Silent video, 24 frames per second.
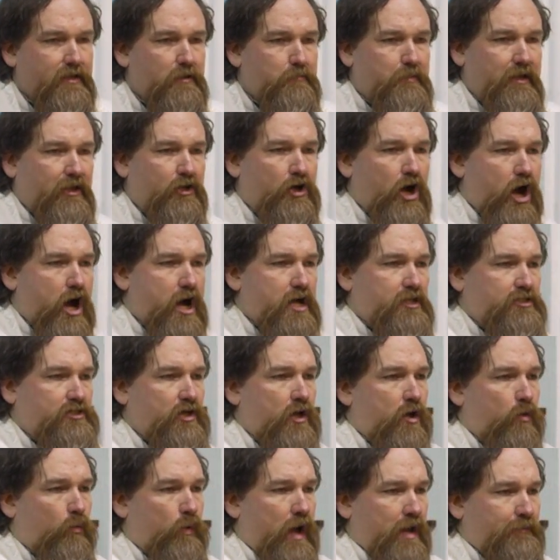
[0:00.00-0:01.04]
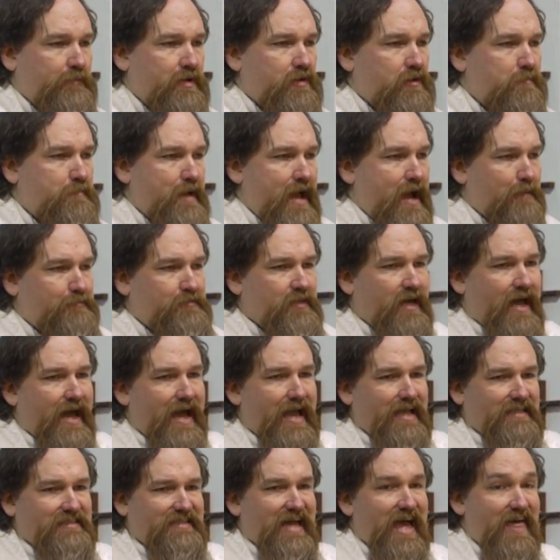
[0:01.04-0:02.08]
because when we were
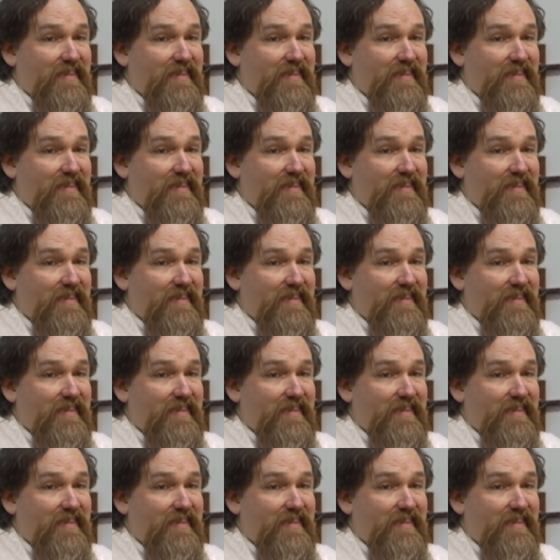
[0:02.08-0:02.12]
baptized,